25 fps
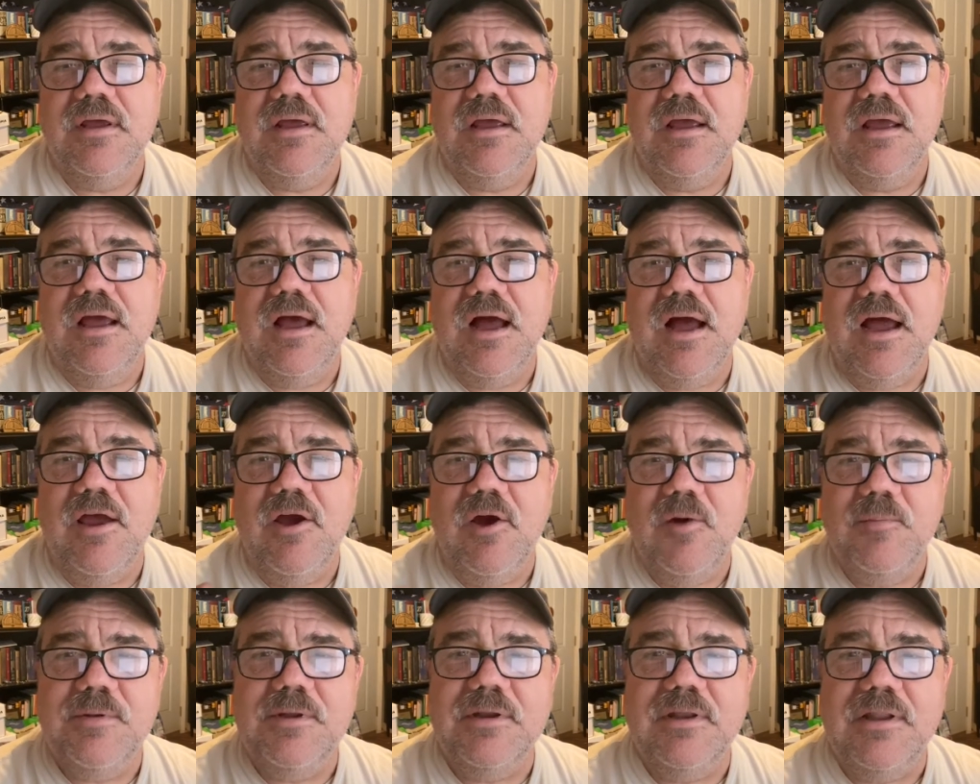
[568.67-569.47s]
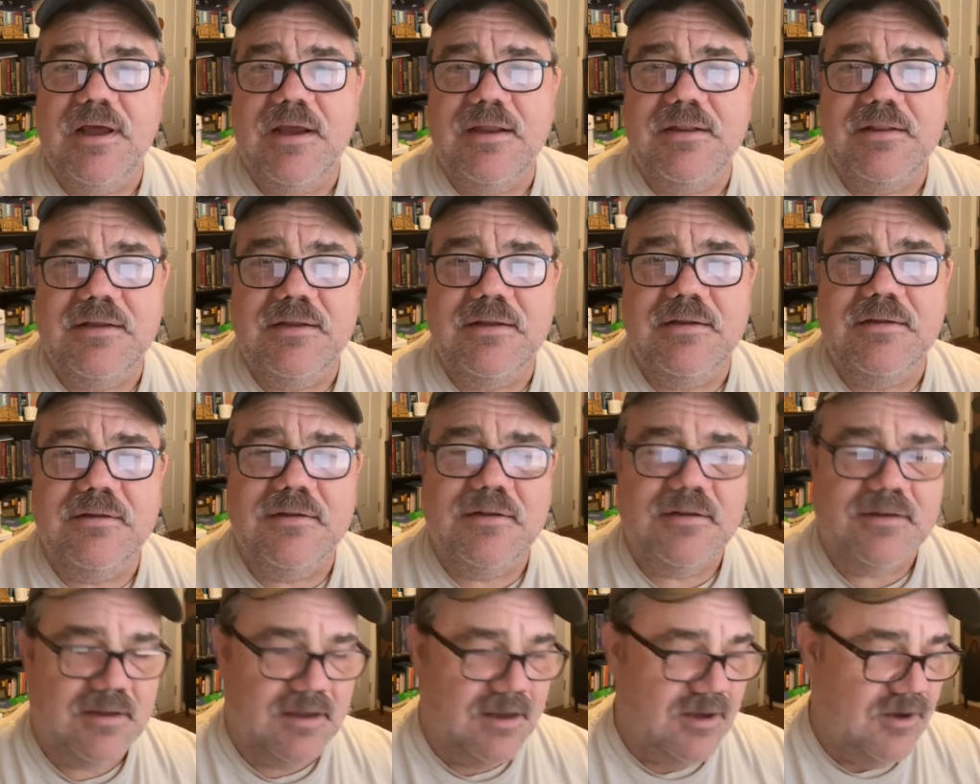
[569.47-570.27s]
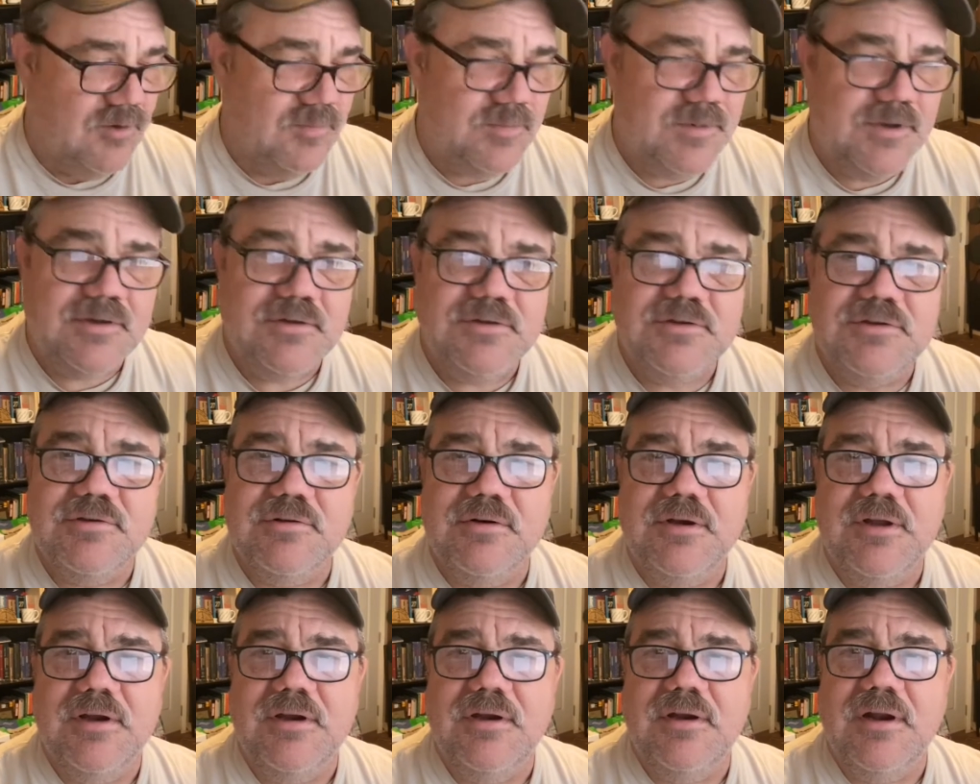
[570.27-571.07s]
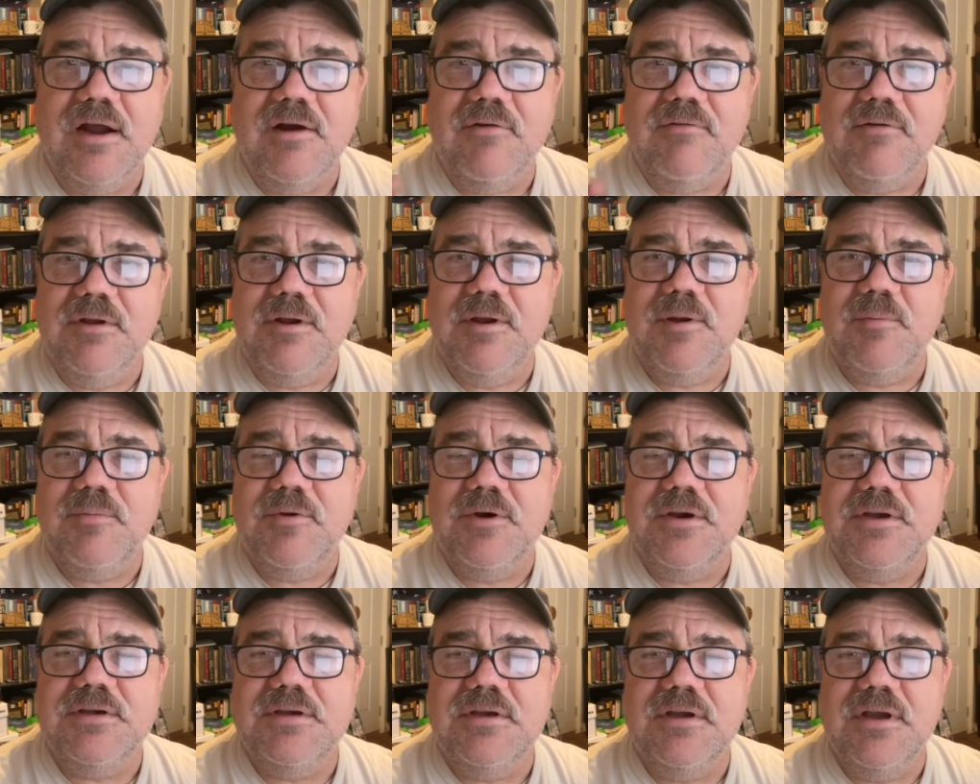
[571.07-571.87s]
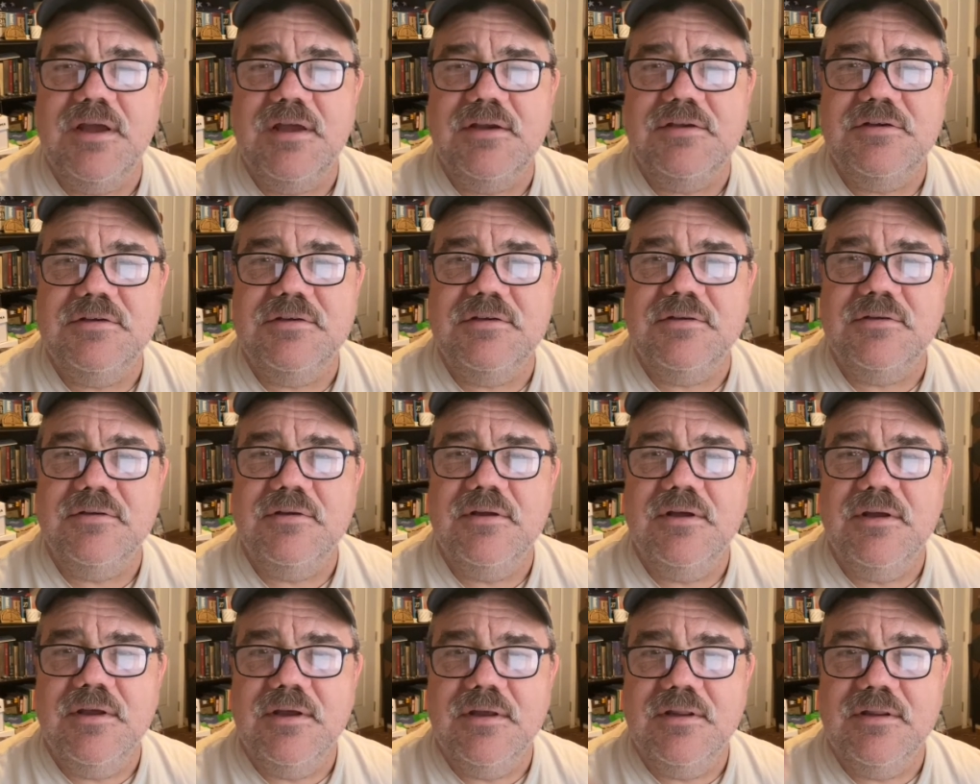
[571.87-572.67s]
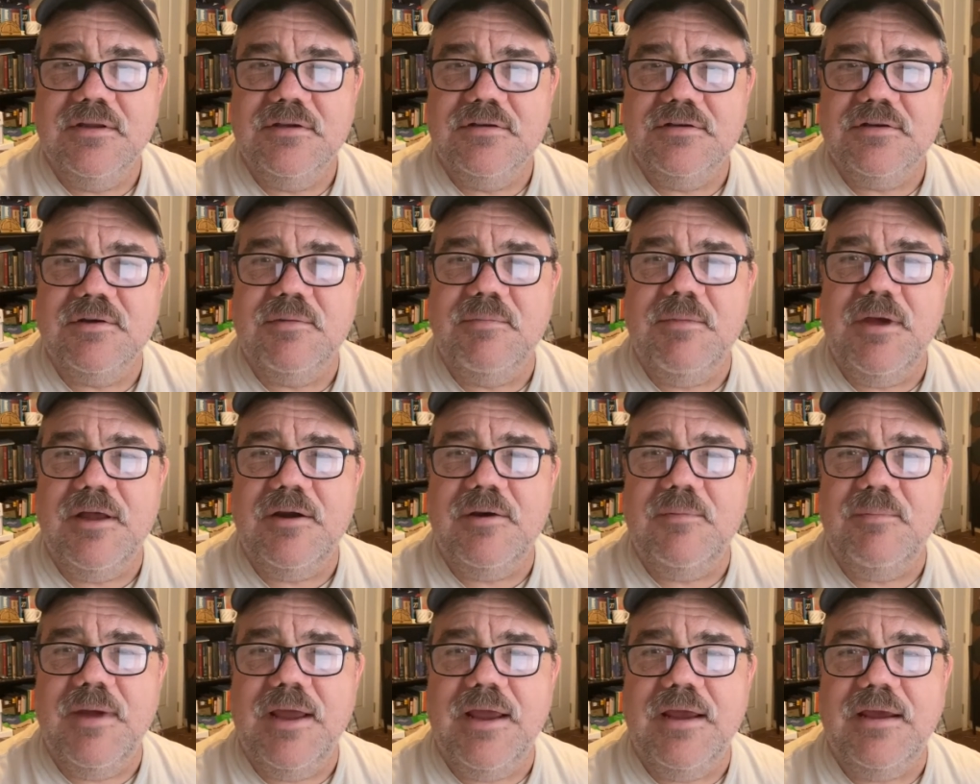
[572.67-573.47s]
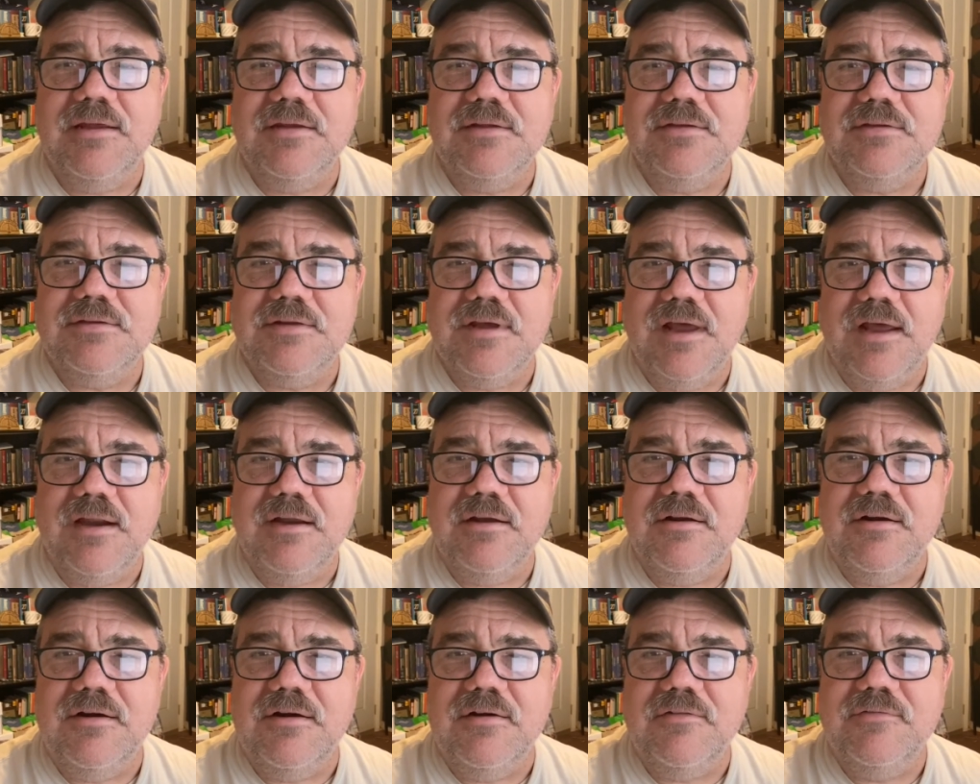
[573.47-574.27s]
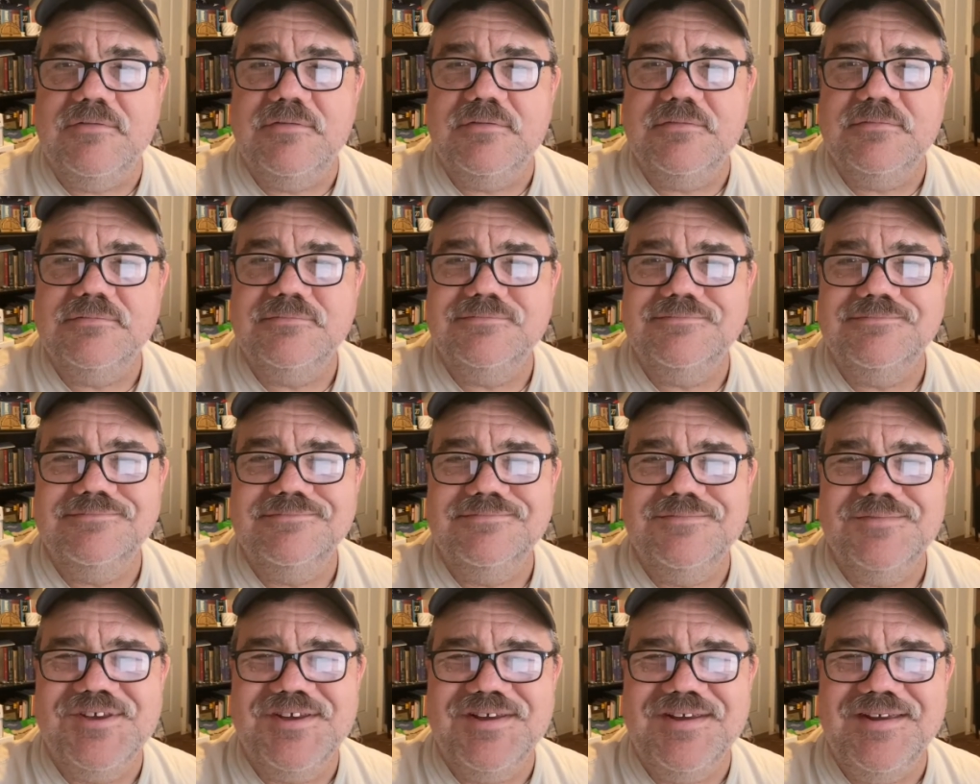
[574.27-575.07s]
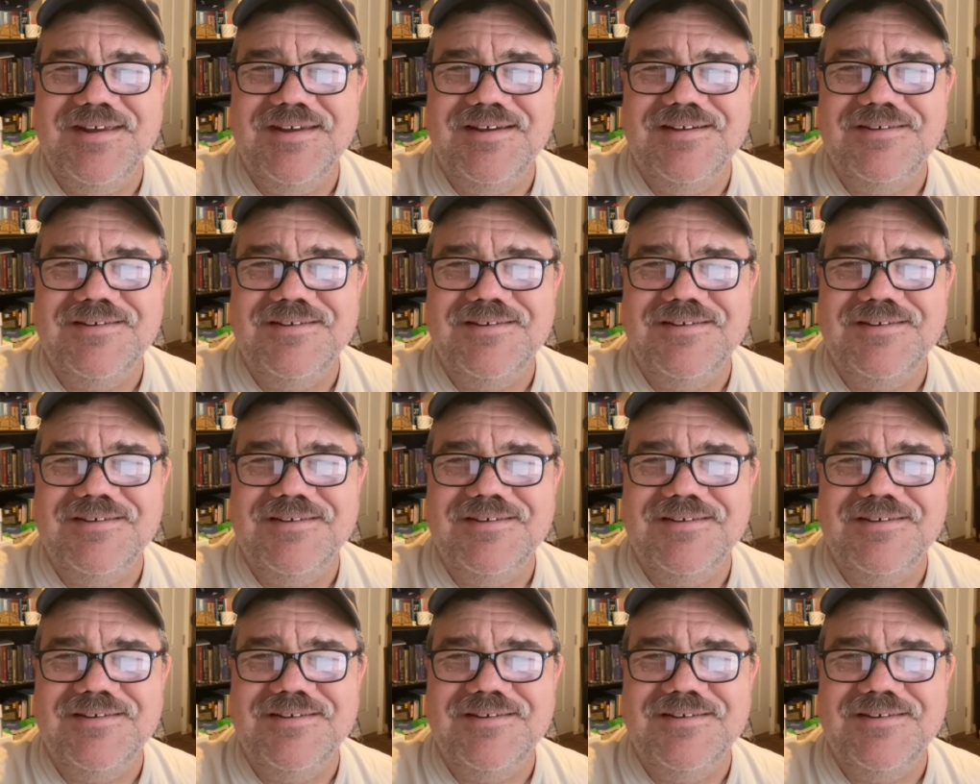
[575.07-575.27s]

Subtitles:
I hope you liked it. I hope you enjoyed it. I really appreciate you. This is Commander Bacon signing off. See ya.